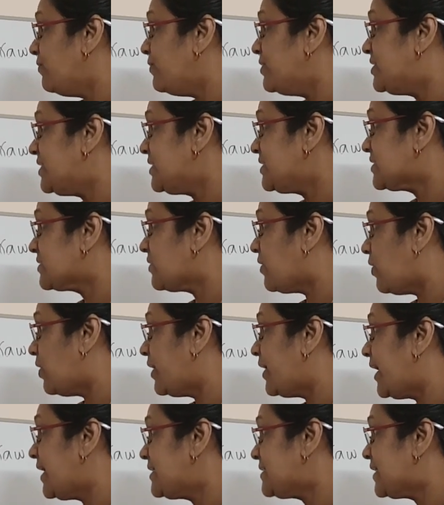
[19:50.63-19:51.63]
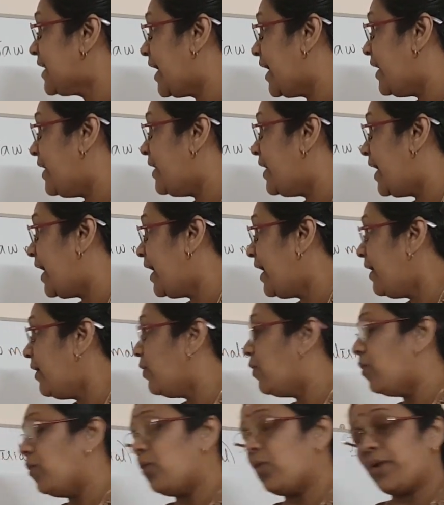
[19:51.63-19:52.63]
which is called as
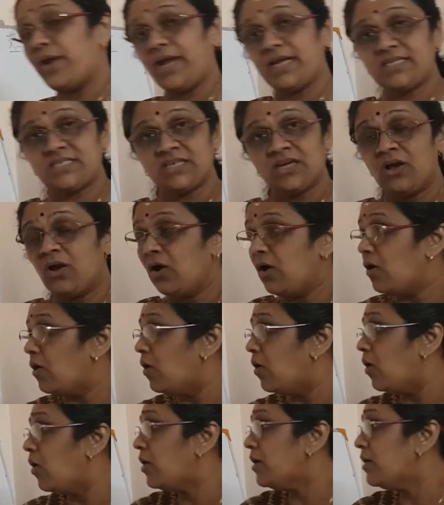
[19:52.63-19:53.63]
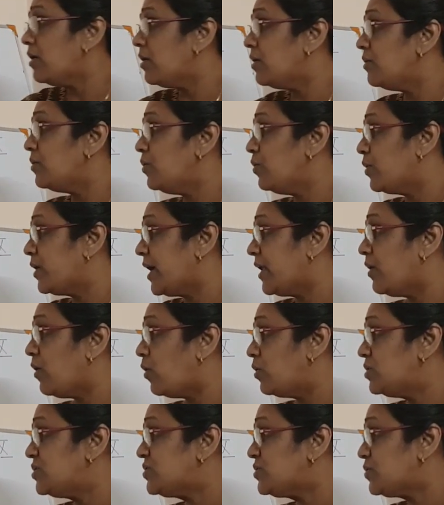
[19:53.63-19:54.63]
NaOH, or you can
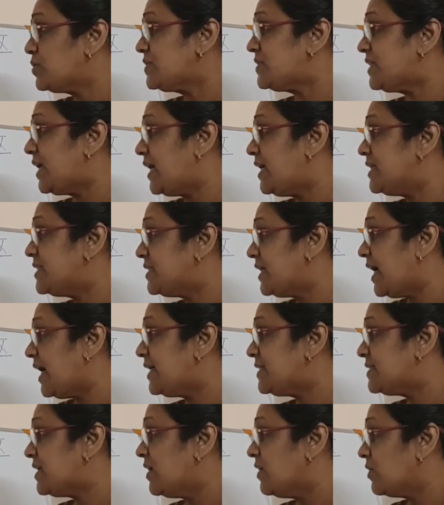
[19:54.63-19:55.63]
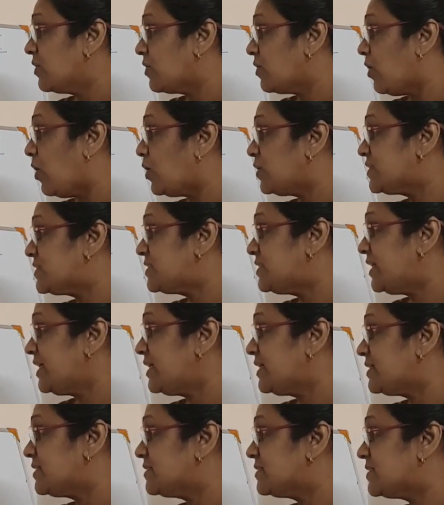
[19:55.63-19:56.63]
also say it as
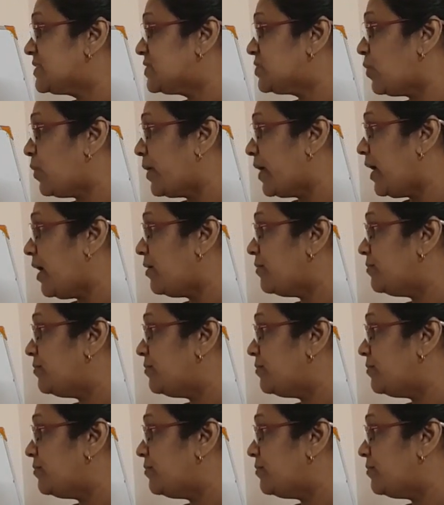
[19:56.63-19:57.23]
caustic soda.